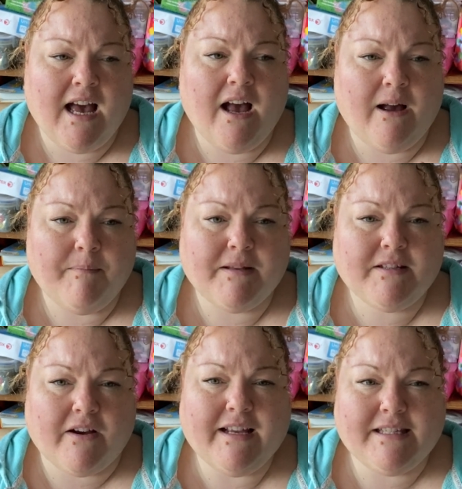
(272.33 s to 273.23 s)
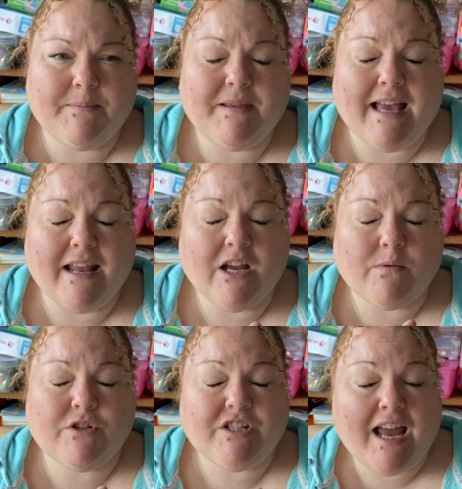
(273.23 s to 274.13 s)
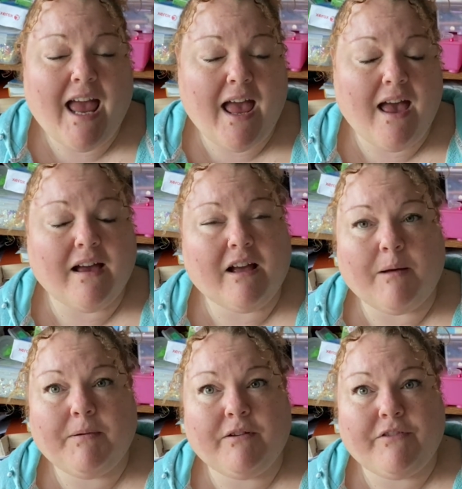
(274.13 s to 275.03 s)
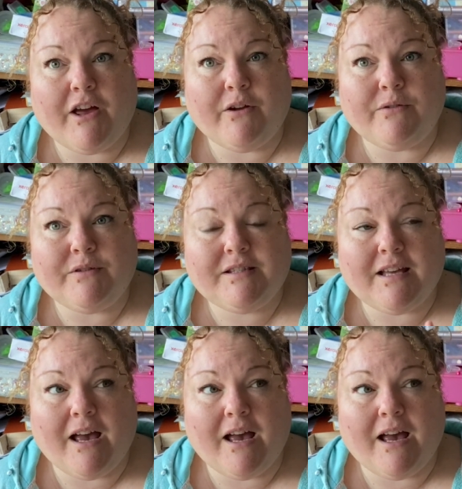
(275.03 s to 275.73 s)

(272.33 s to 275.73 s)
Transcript: in with it, and I will share a couple of those